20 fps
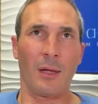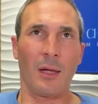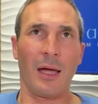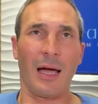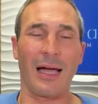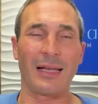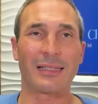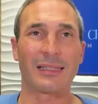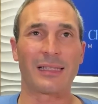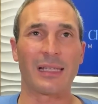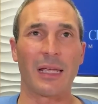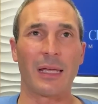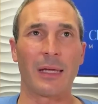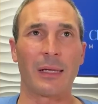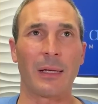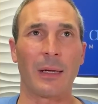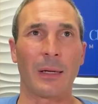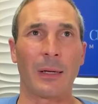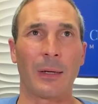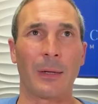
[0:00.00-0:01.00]
I
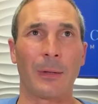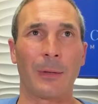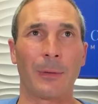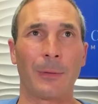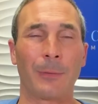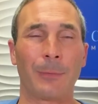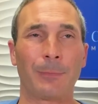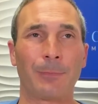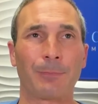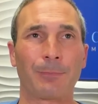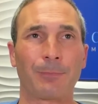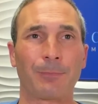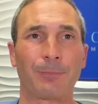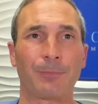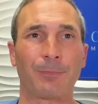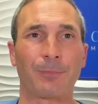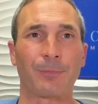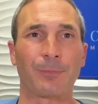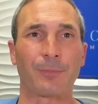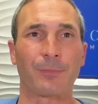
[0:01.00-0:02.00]
said, um,
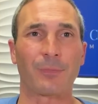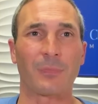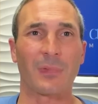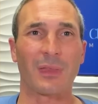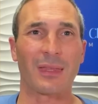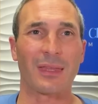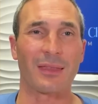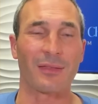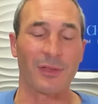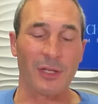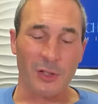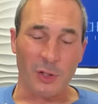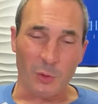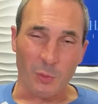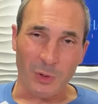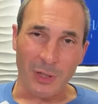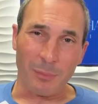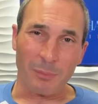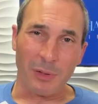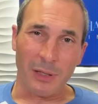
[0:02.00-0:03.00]
This is
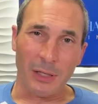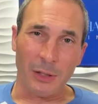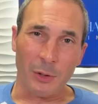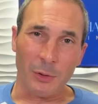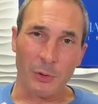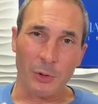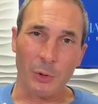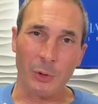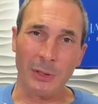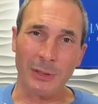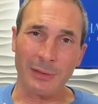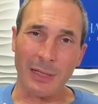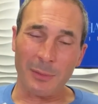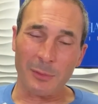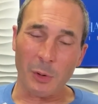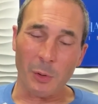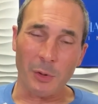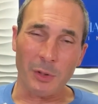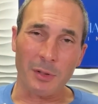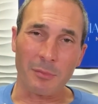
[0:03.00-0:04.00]
what I'm planning on doing. I'm
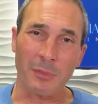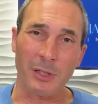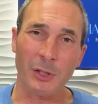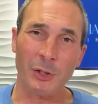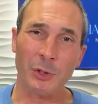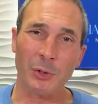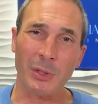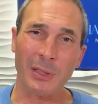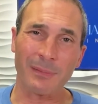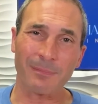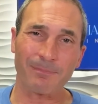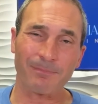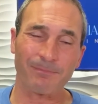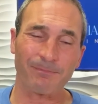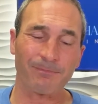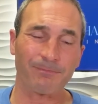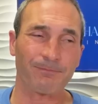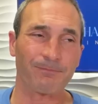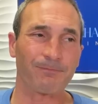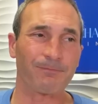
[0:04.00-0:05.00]
going to ministry.
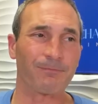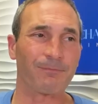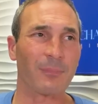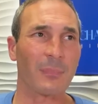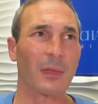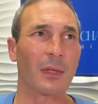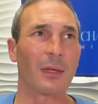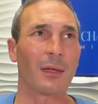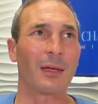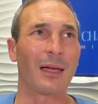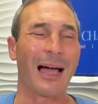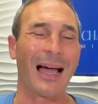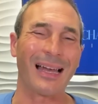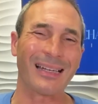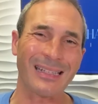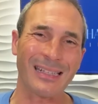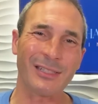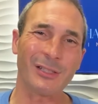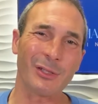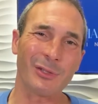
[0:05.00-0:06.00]
I
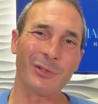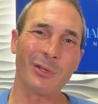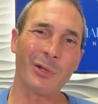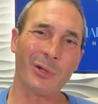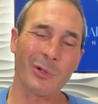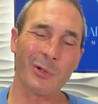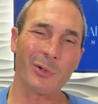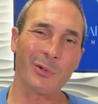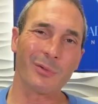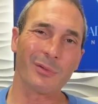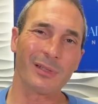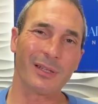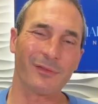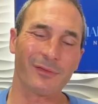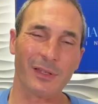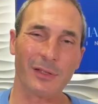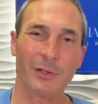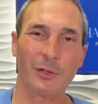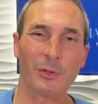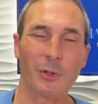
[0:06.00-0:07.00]
need to know if
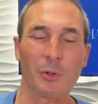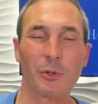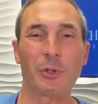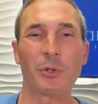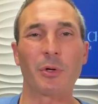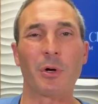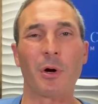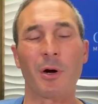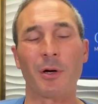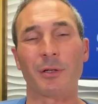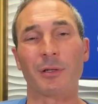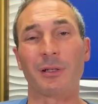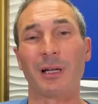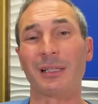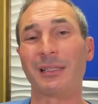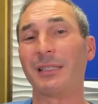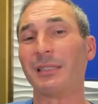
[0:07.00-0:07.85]
this is on your heart or not.